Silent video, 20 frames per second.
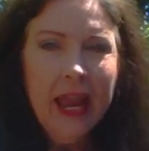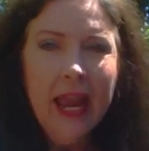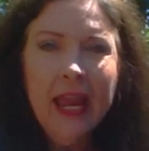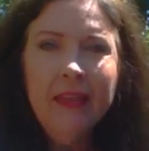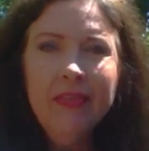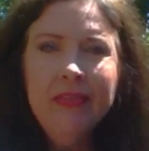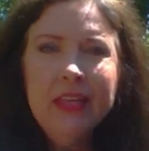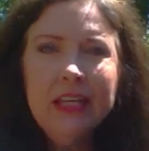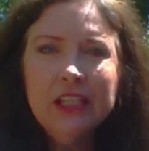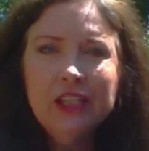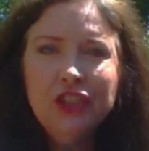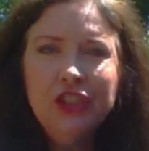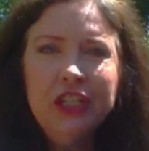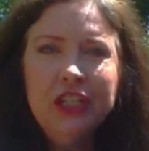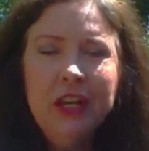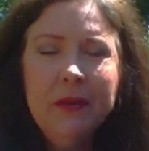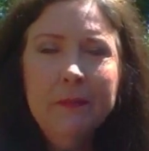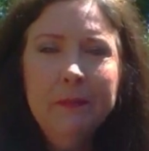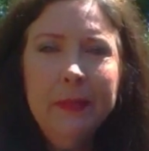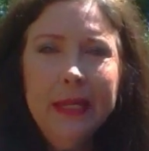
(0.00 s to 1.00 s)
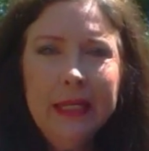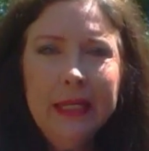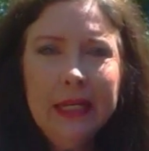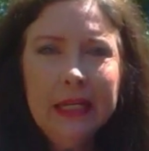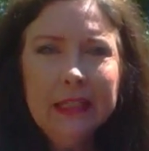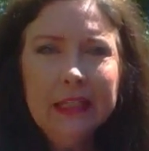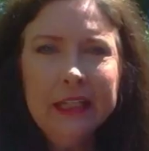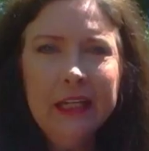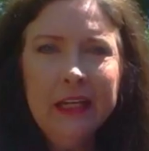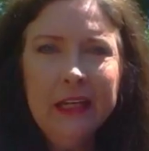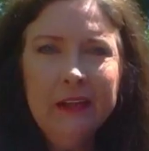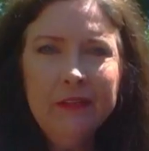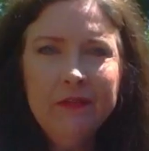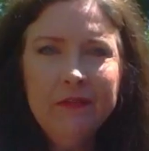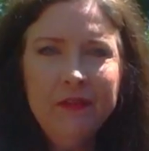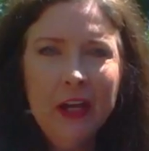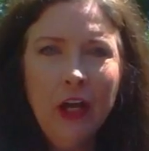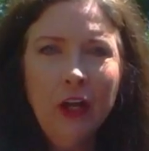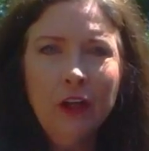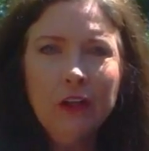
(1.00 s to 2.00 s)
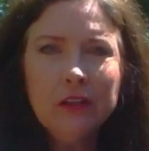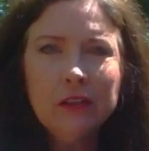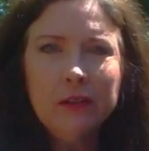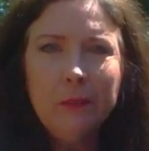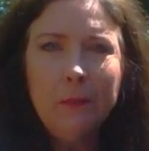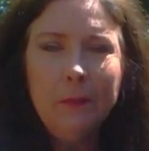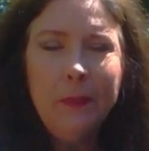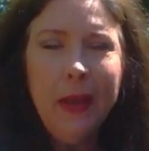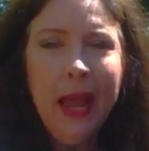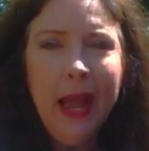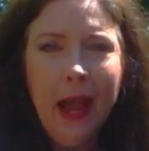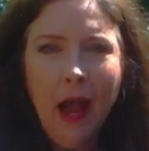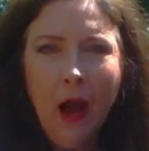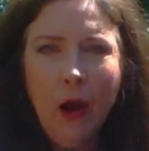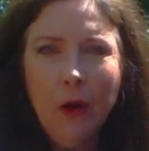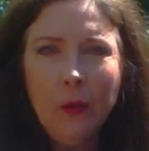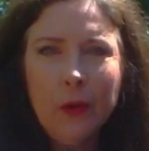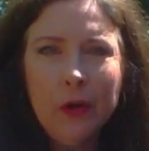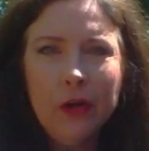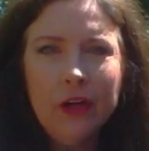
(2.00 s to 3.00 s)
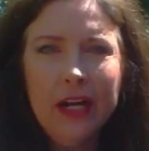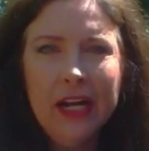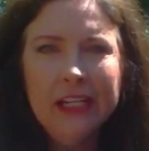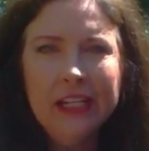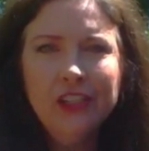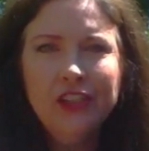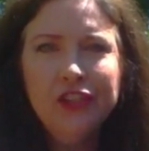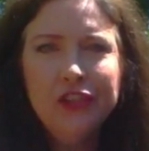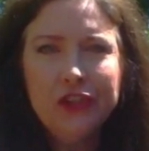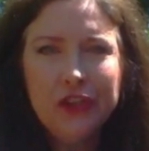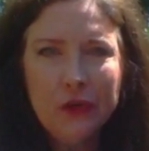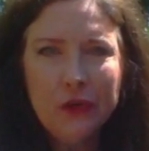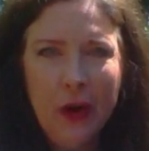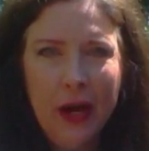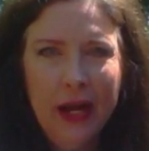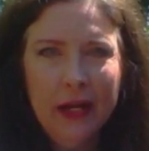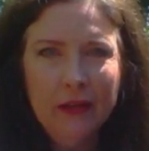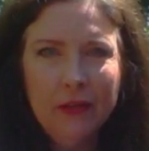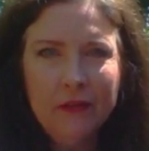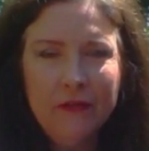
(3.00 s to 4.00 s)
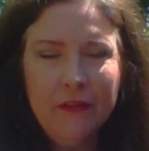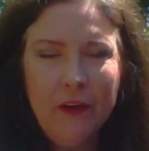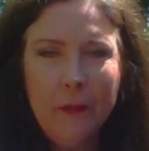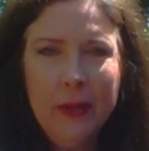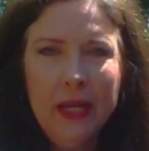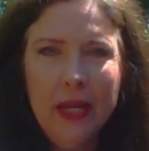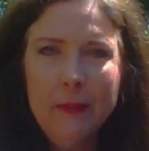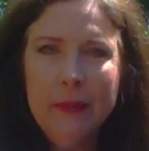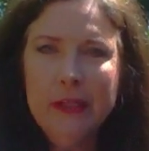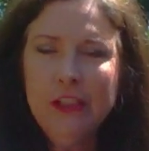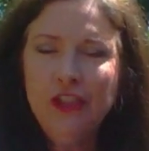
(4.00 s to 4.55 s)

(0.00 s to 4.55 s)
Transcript: and that she immediately felt power and strength from him,